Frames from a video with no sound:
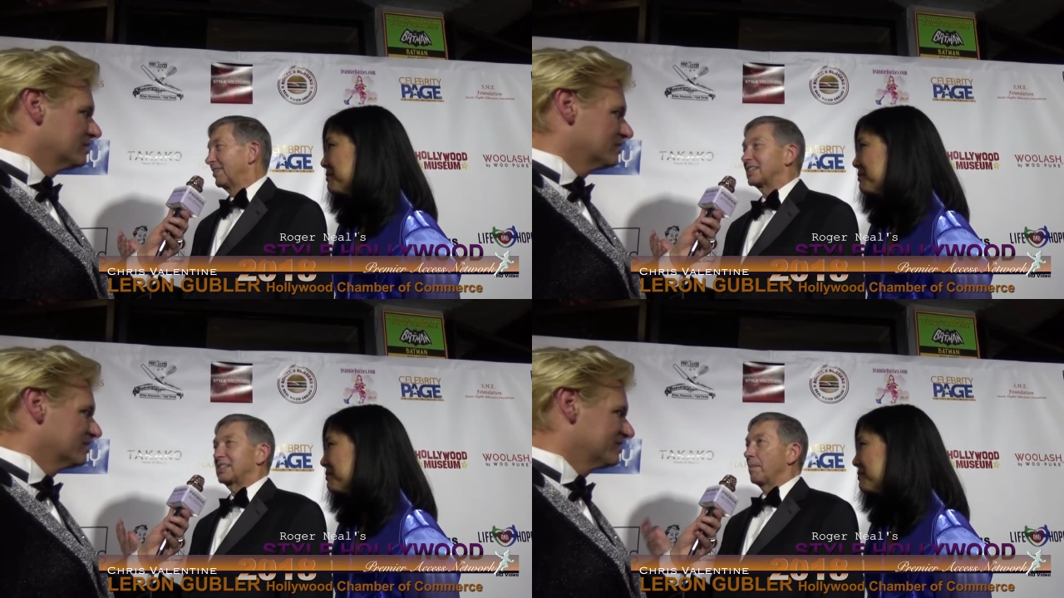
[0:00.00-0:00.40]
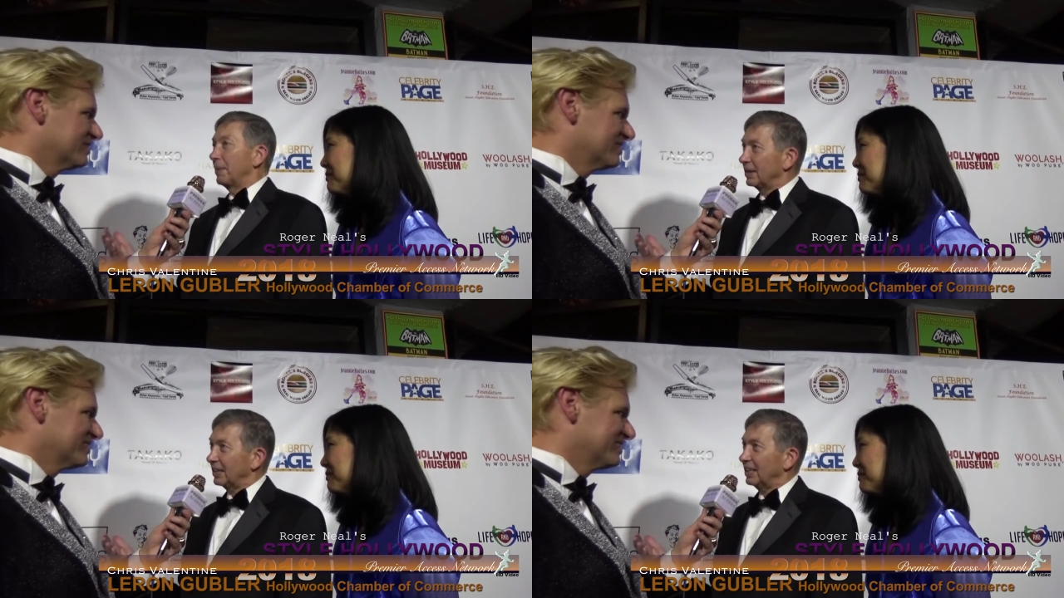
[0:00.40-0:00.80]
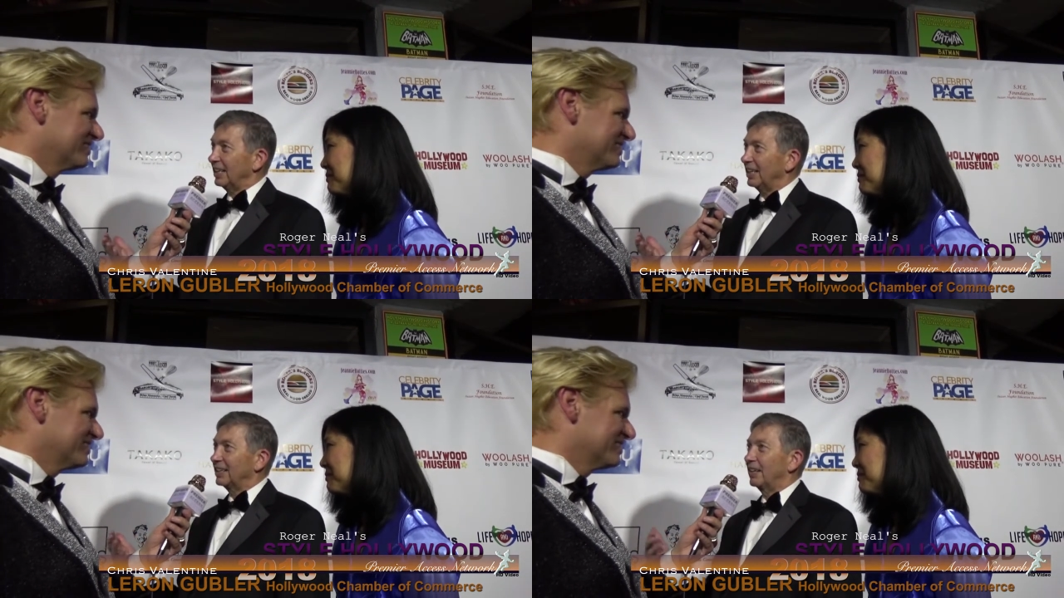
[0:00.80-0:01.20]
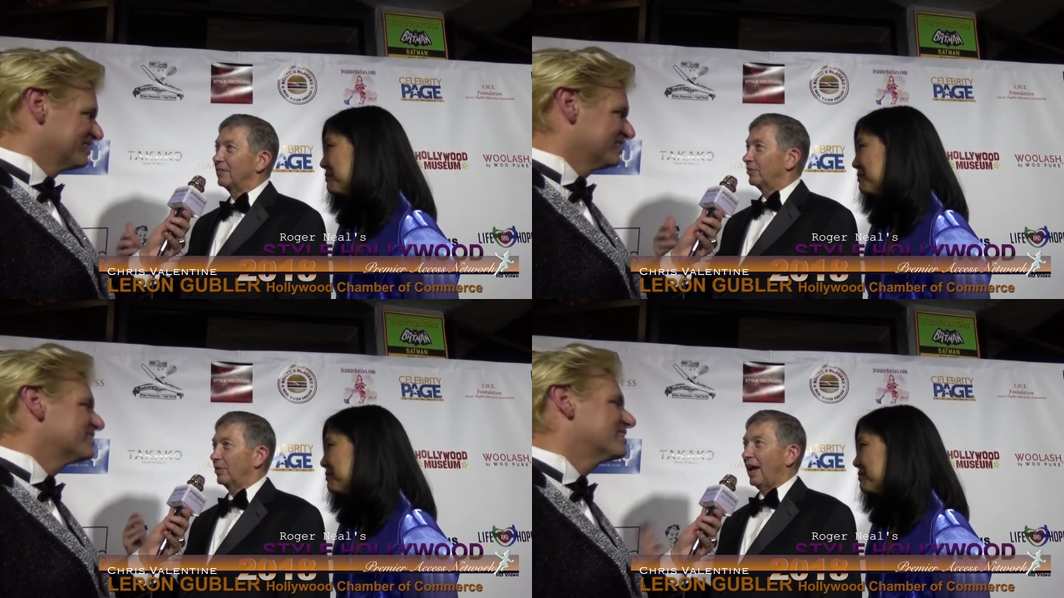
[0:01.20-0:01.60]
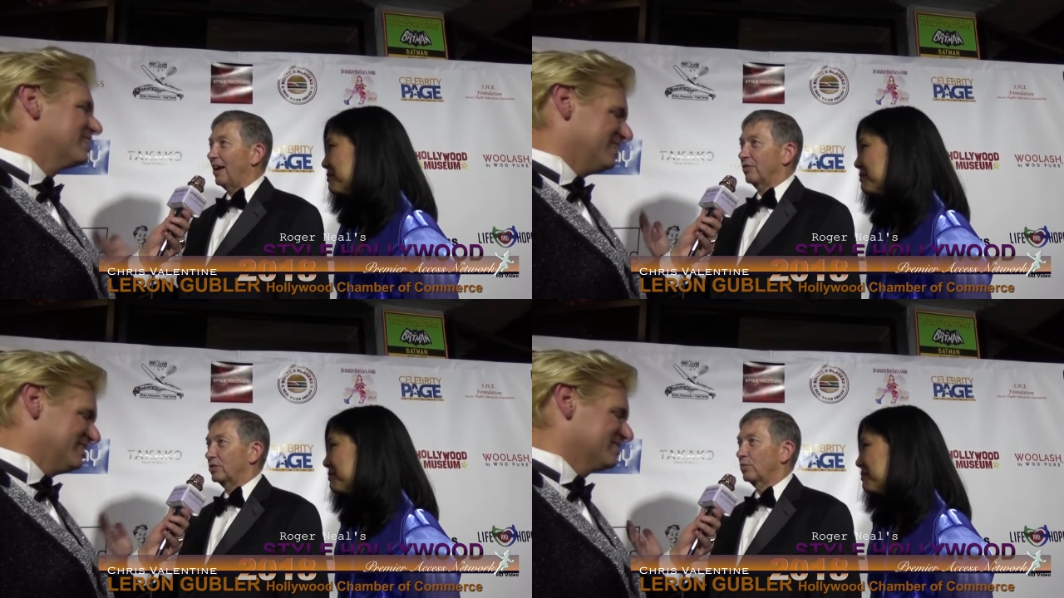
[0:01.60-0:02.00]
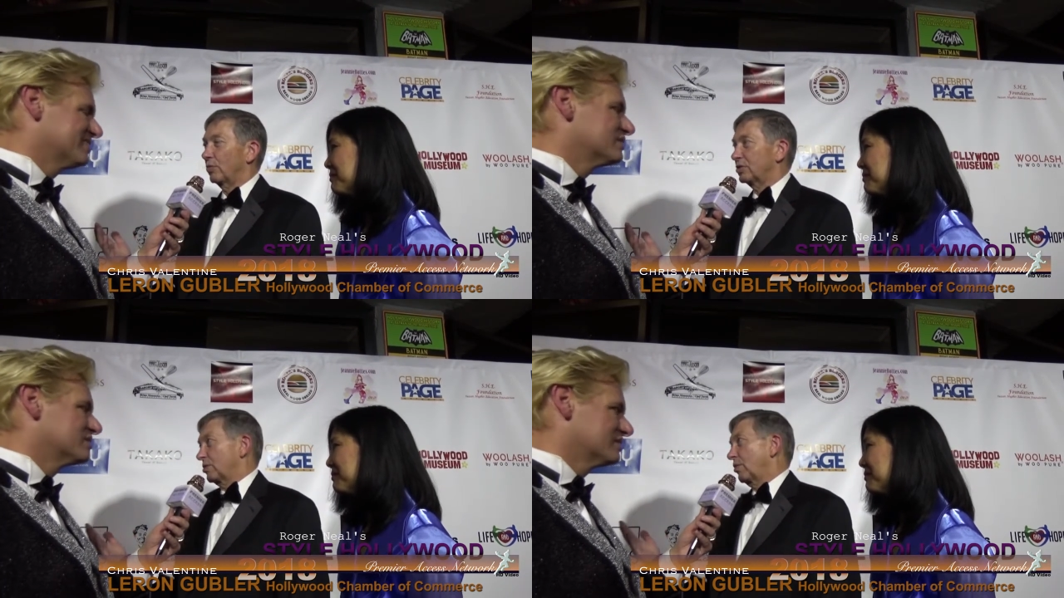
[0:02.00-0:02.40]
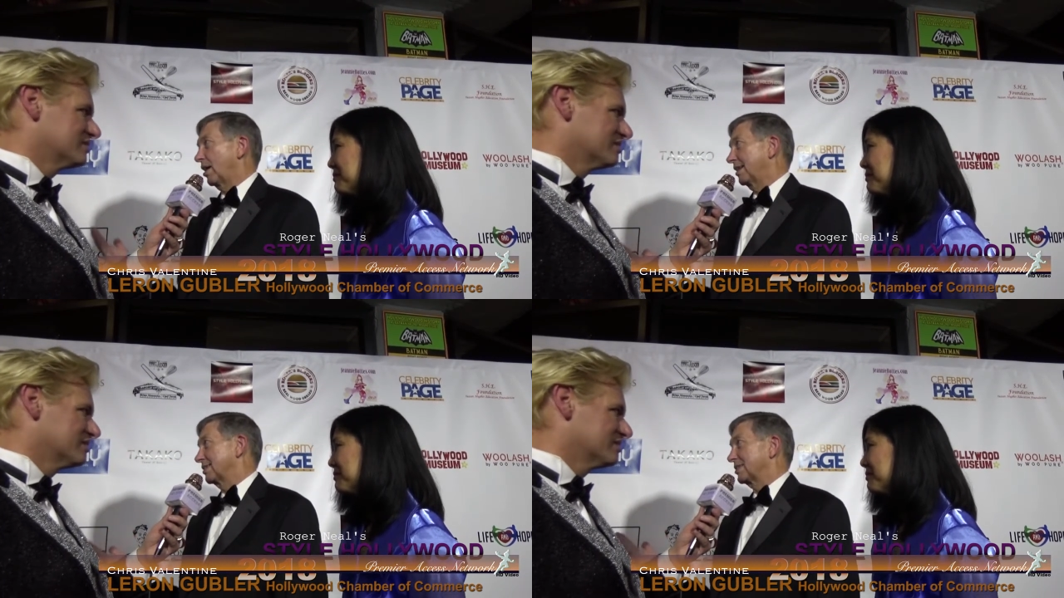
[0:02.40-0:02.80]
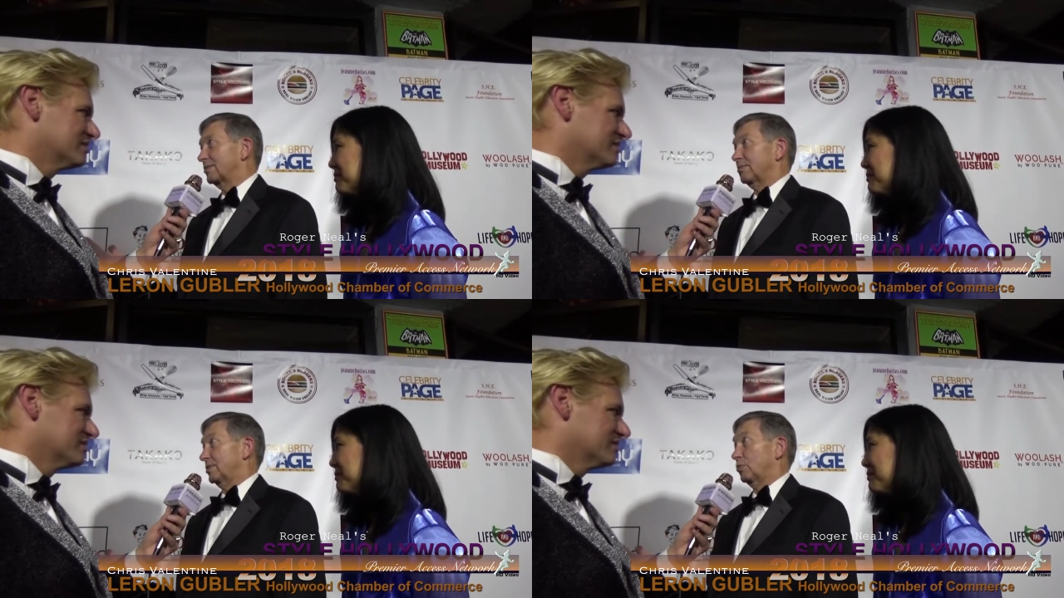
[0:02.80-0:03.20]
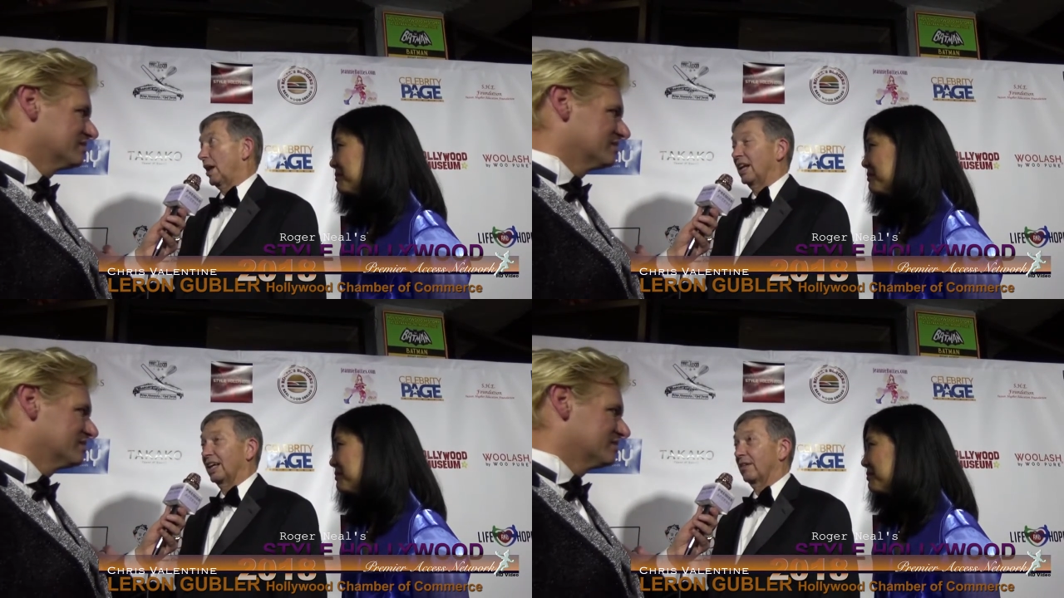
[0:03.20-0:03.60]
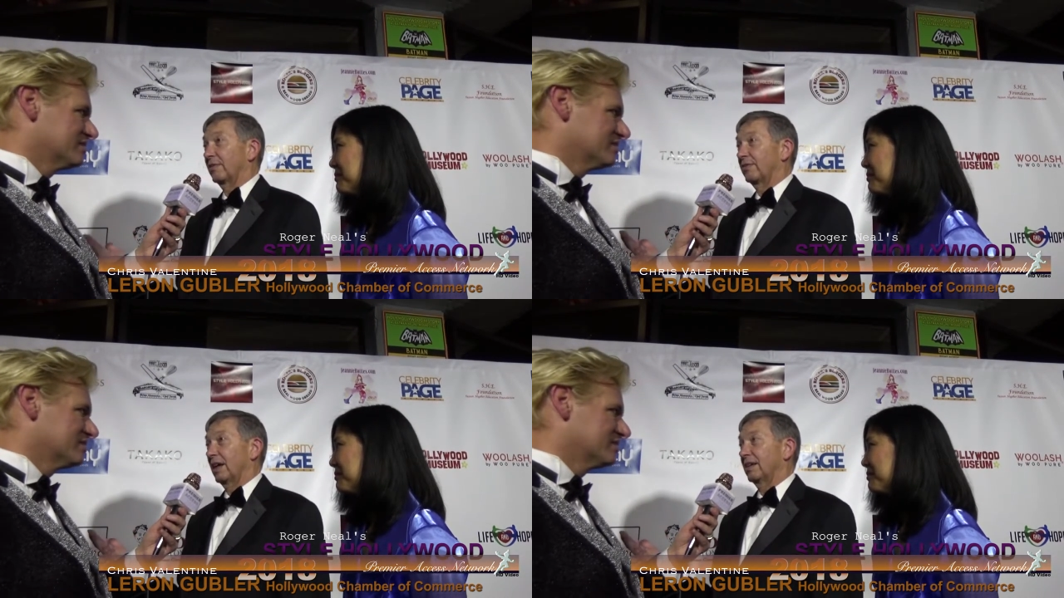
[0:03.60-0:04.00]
Speaker 1: sympathy and the swelling of